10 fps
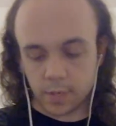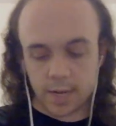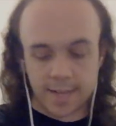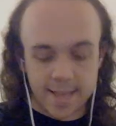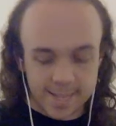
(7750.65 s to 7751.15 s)

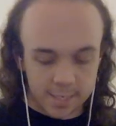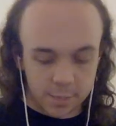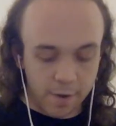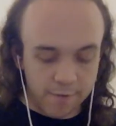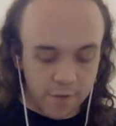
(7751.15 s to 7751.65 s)
again, this is
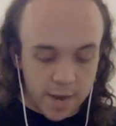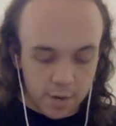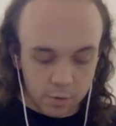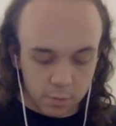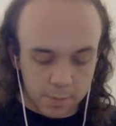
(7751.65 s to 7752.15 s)
where a
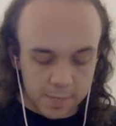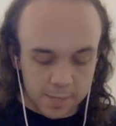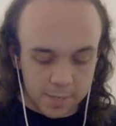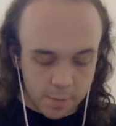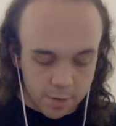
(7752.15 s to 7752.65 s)
file would be
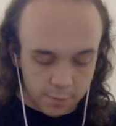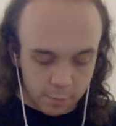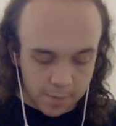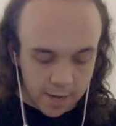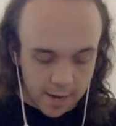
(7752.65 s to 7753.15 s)
super useful,
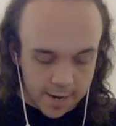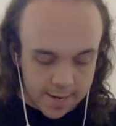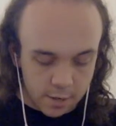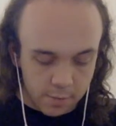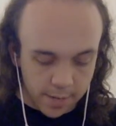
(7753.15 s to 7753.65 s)
but I
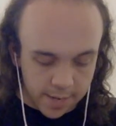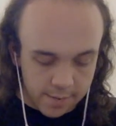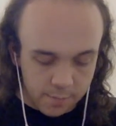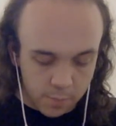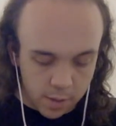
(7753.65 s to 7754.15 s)
don't
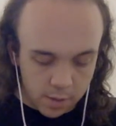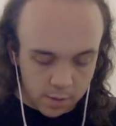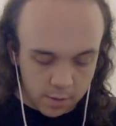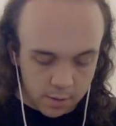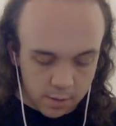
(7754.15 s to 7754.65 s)
have
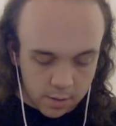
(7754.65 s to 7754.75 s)
one.